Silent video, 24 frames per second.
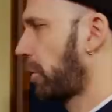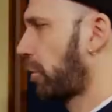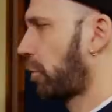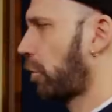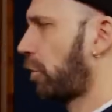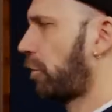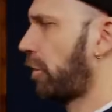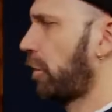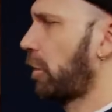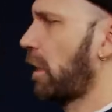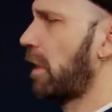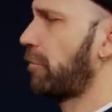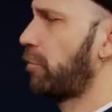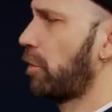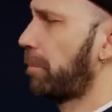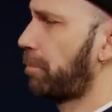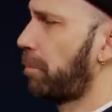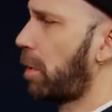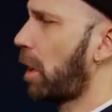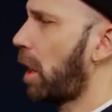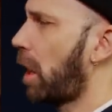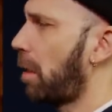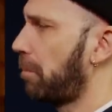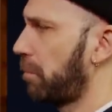So you see in every
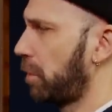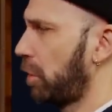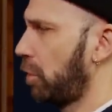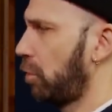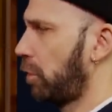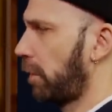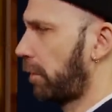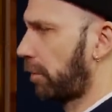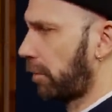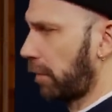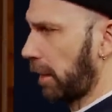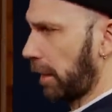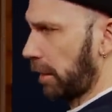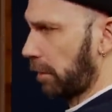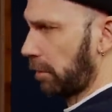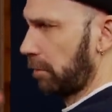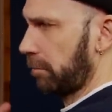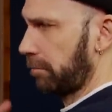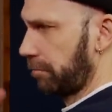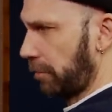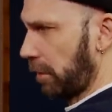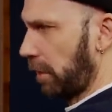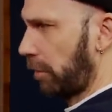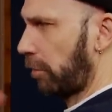palm mute, it's like,
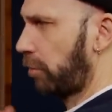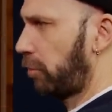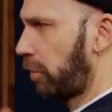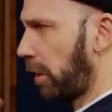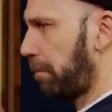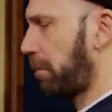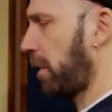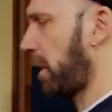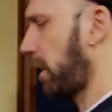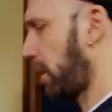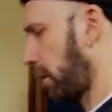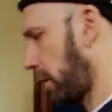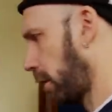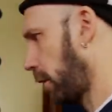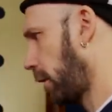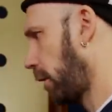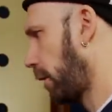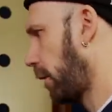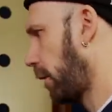it's dipping